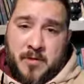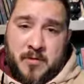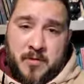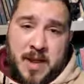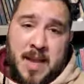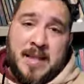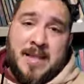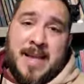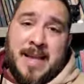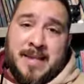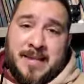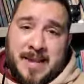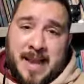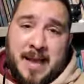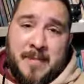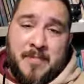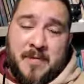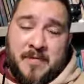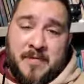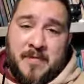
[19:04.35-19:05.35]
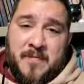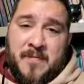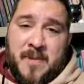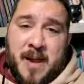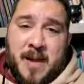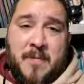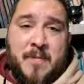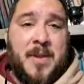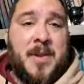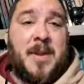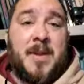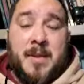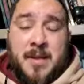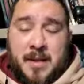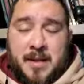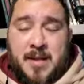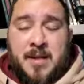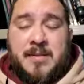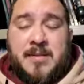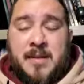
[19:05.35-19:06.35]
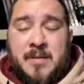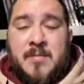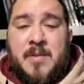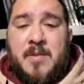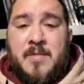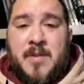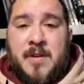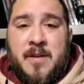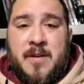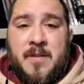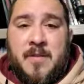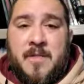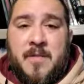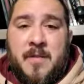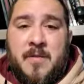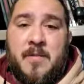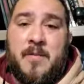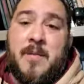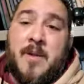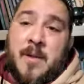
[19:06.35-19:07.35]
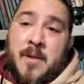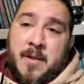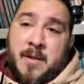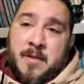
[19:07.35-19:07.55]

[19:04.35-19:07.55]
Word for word: create that type of environment, it's going to be very difficult.